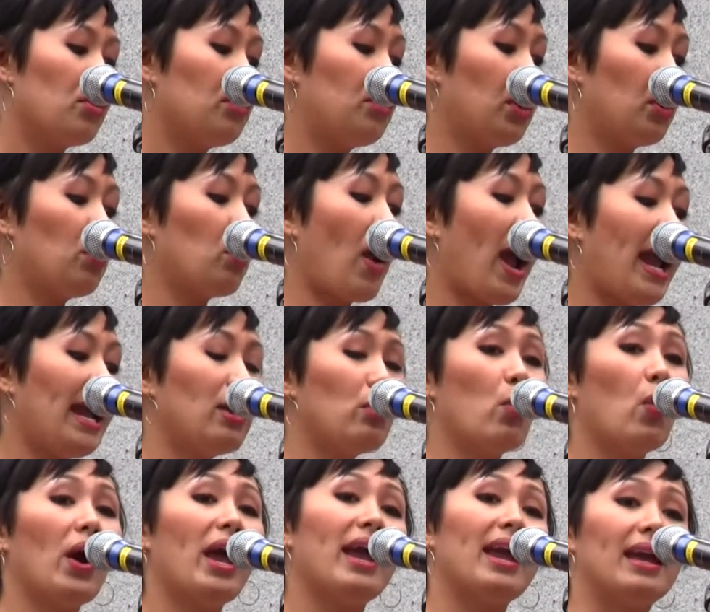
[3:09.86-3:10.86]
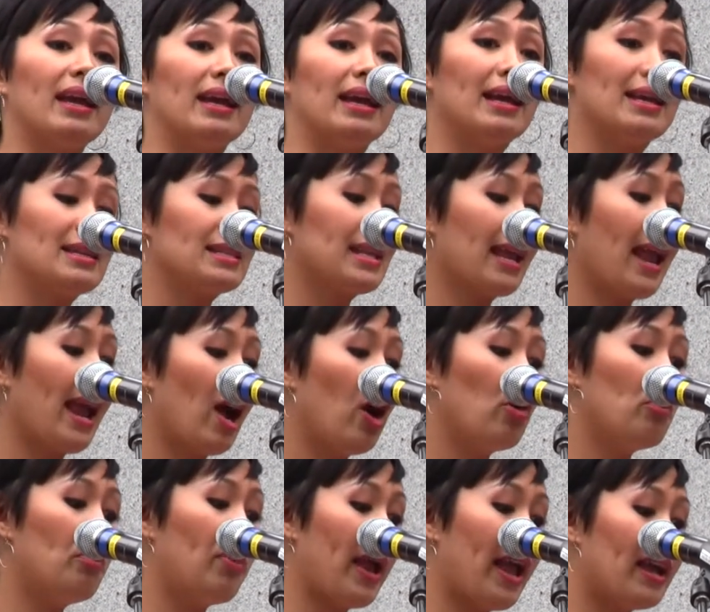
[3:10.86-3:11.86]
The right wing is
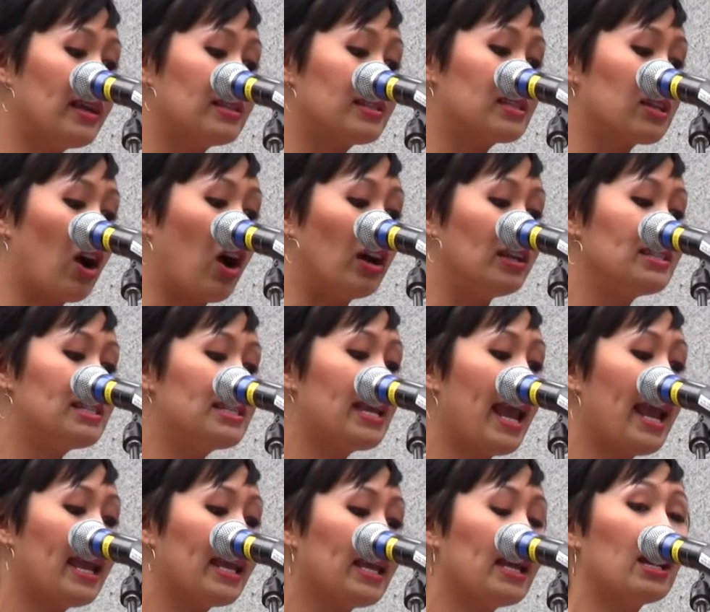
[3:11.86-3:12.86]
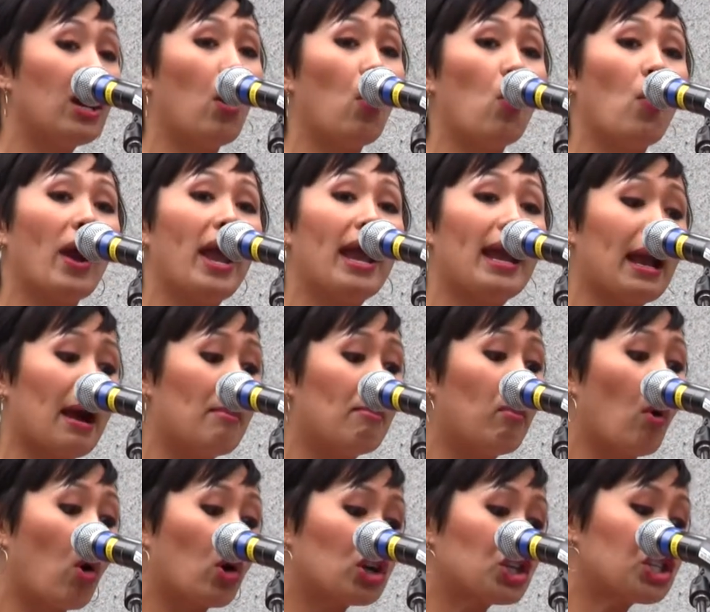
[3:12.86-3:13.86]
hell-bent on taking away
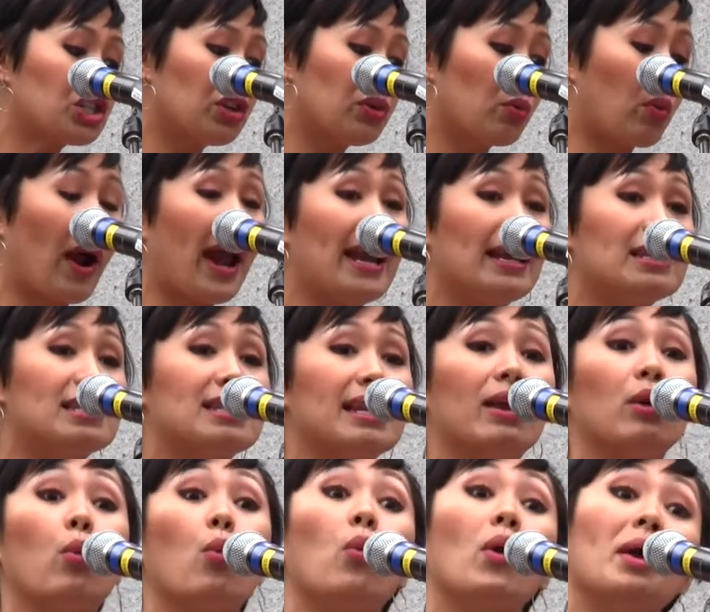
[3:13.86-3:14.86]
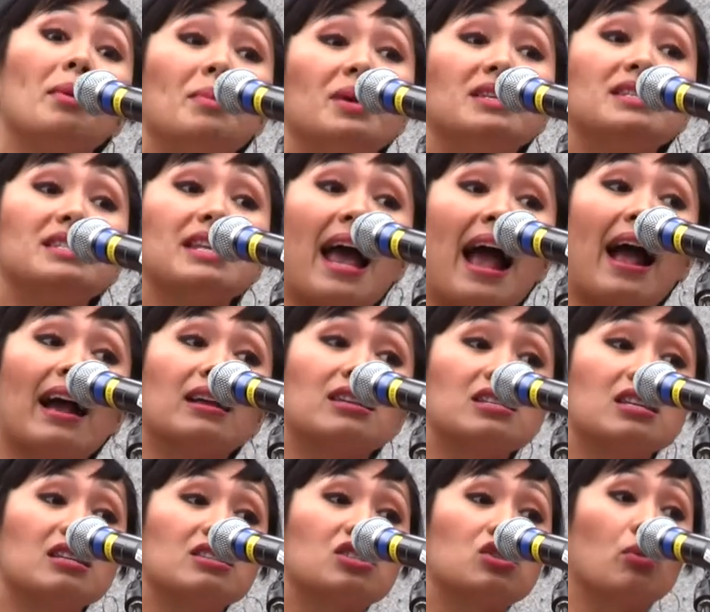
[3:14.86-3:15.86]
abortion rights and women's
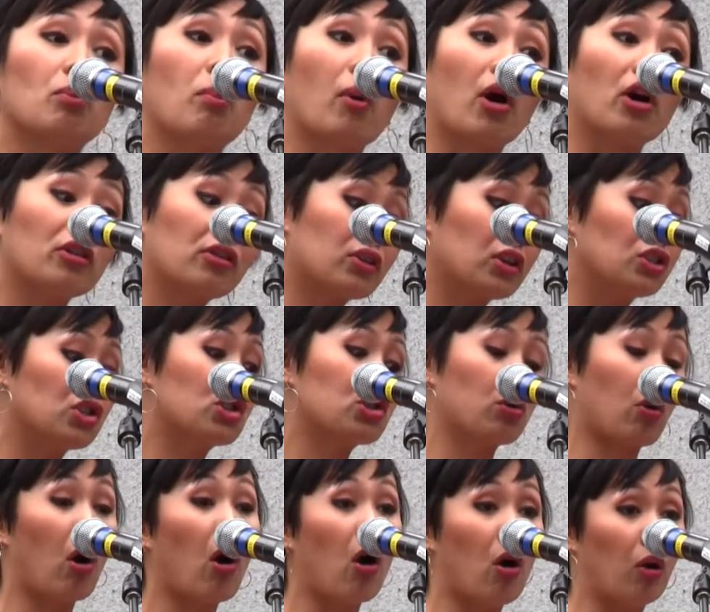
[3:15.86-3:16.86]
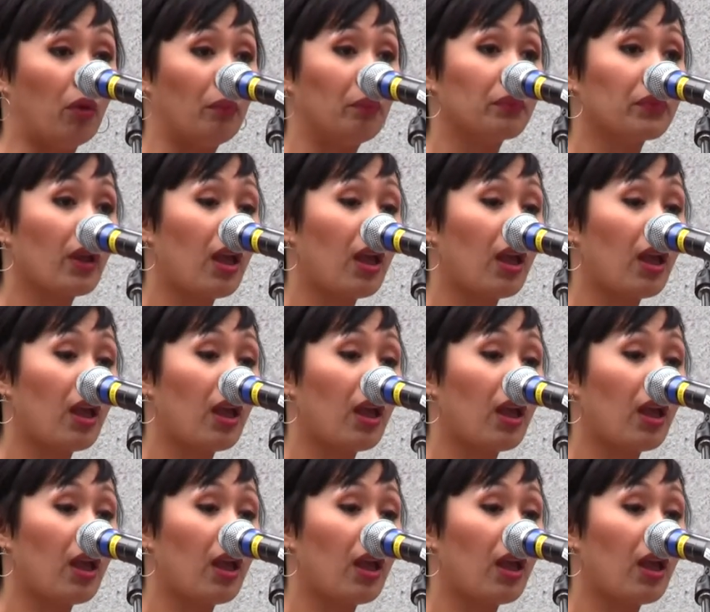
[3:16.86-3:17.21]
access to birth control,